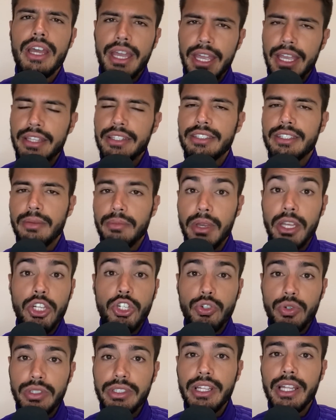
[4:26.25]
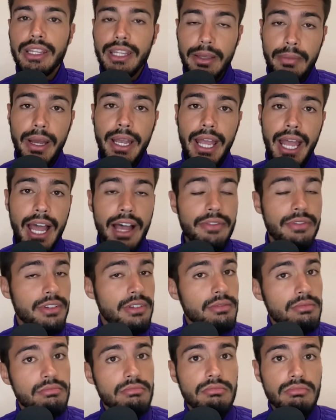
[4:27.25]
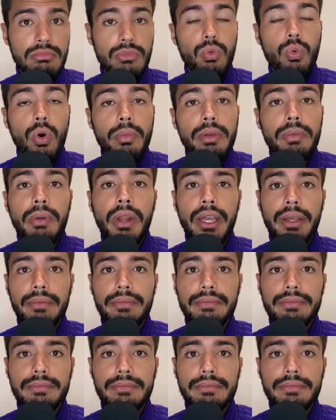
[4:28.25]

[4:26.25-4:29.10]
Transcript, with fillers: and some injuries that they might have and won't be playing.